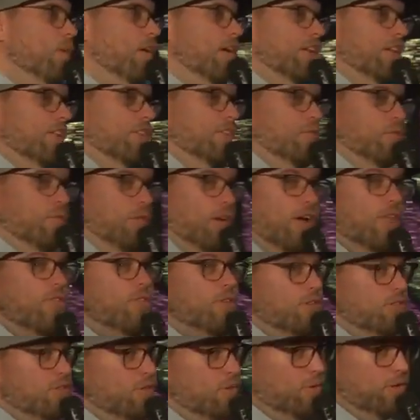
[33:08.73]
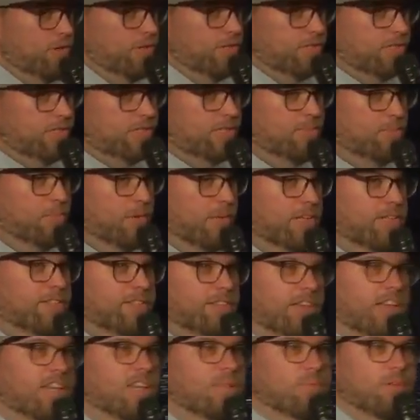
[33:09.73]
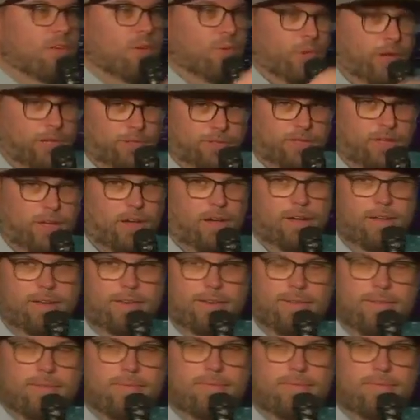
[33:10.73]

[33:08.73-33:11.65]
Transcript: walking through other doors, but it's going to be with God.